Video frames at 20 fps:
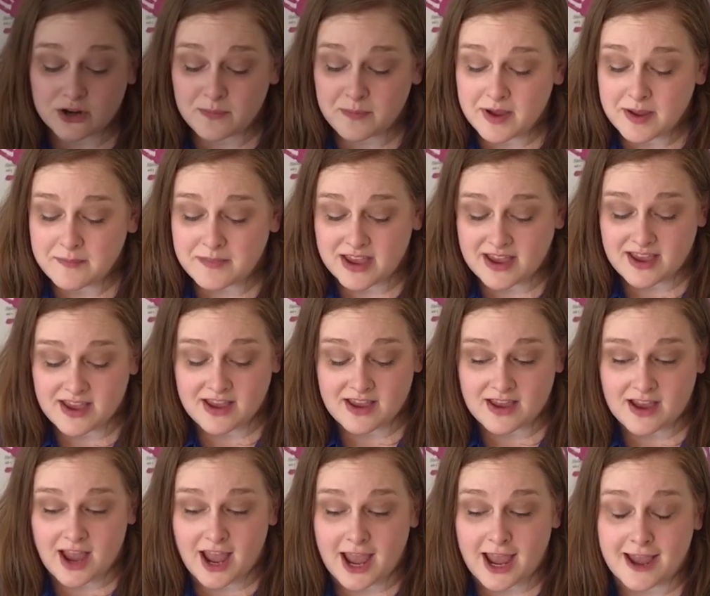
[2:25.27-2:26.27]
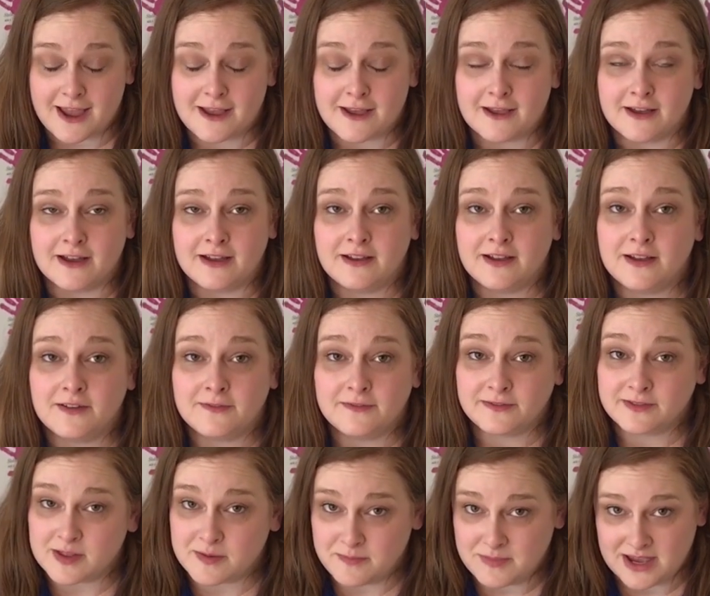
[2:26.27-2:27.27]
by making a
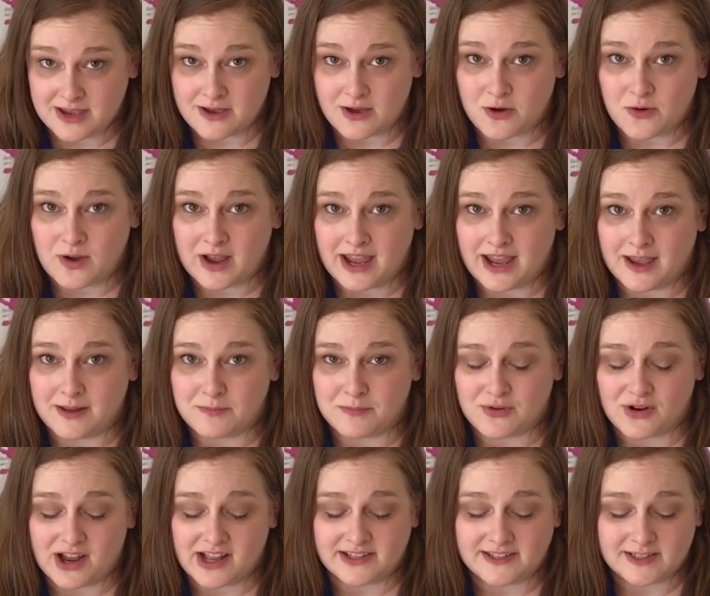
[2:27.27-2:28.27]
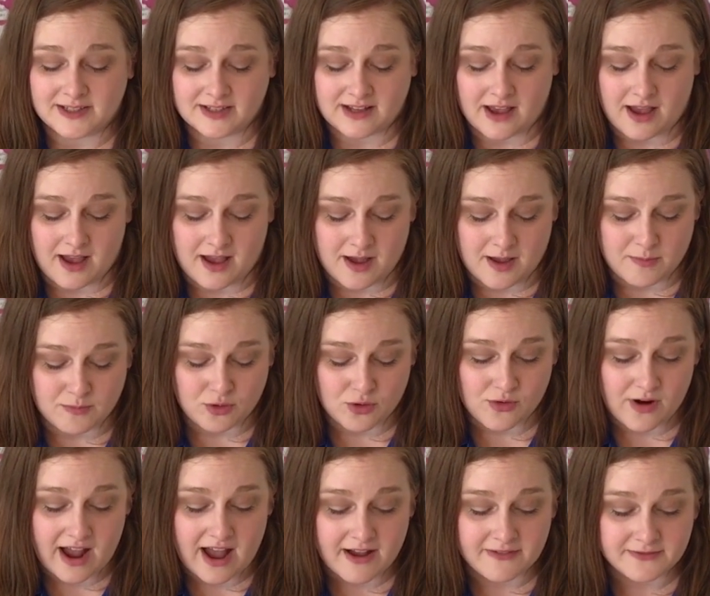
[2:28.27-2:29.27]
flamingo handprint
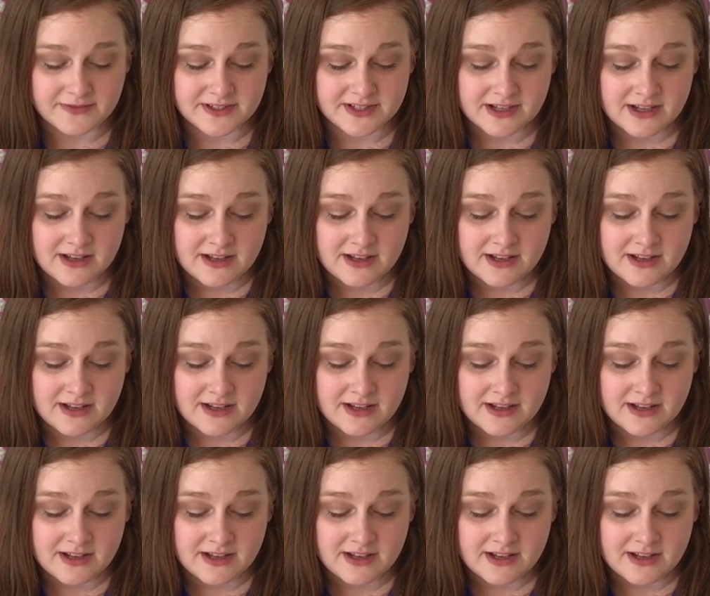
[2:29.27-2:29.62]
craft.